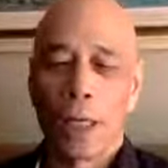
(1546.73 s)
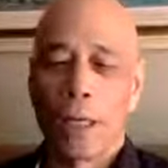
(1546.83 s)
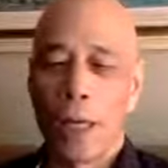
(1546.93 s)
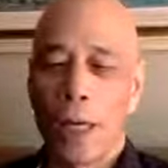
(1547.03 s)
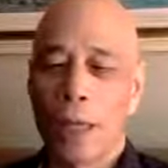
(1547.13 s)

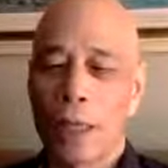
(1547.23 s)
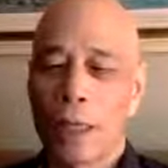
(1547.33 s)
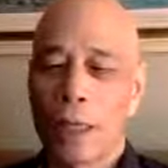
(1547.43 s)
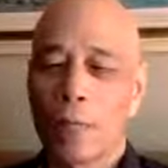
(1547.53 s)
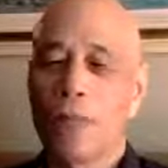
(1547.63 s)
than
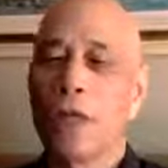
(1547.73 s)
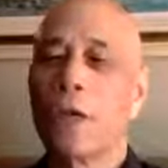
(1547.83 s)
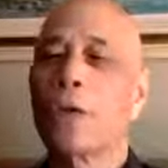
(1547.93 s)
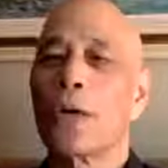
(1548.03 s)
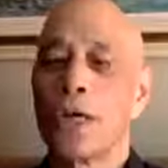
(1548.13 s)
some of the
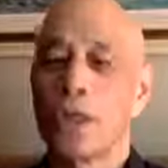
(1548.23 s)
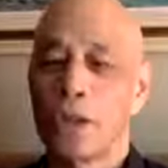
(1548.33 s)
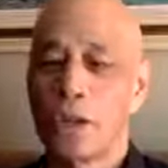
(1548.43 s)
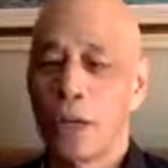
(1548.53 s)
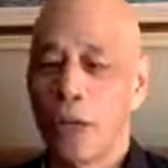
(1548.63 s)
other
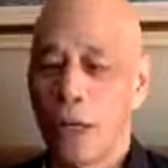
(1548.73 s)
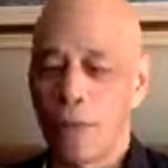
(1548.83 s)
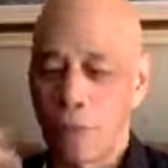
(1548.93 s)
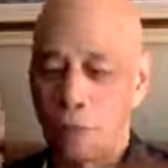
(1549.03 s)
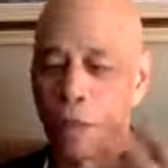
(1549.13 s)
angels who
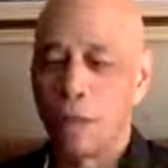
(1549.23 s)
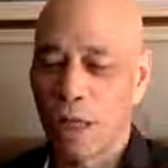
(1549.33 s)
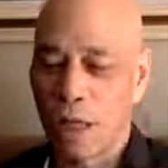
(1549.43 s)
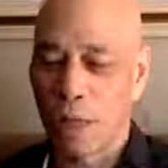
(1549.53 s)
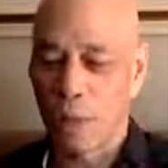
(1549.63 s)
I've
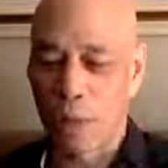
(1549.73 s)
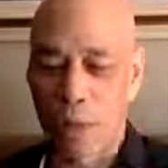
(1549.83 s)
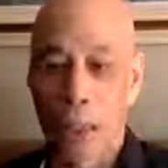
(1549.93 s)
communicated with?